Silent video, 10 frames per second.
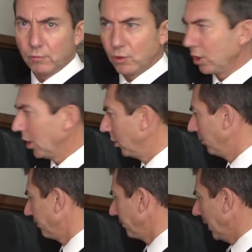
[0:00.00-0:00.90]
So
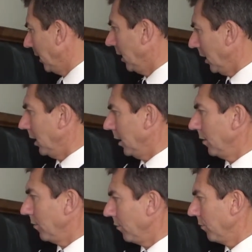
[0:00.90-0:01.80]

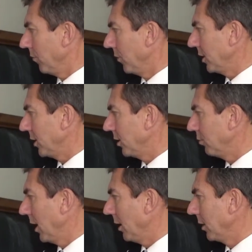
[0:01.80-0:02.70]
this is
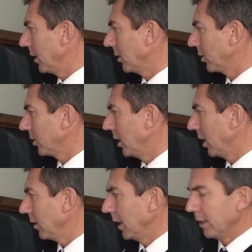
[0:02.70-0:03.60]
where we're going to
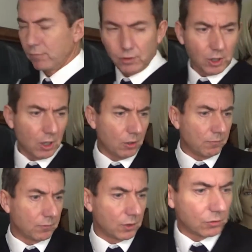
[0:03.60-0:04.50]
start then. So
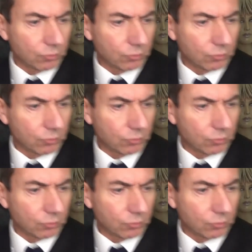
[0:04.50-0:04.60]
just